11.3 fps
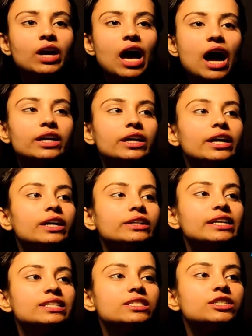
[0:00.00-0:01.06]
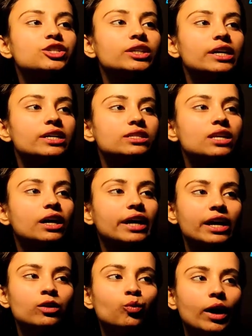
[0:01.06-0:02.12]
and here tens digit is
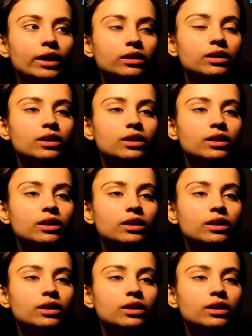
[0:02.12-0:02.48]
again 1.